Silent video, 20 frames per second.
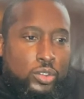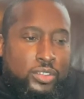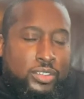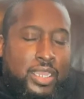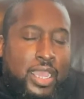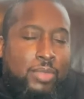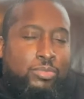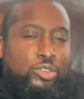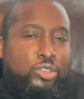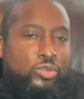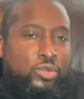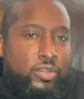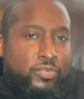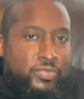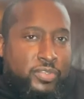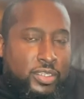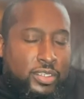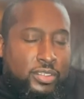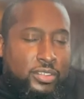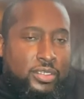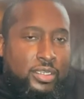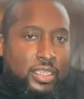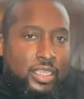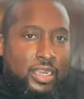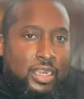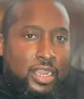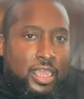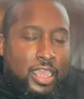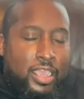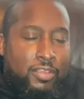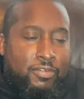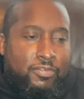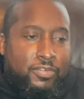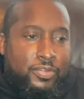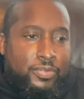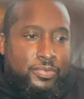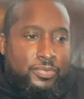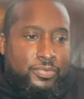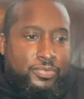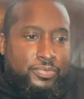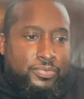Stop drifting in life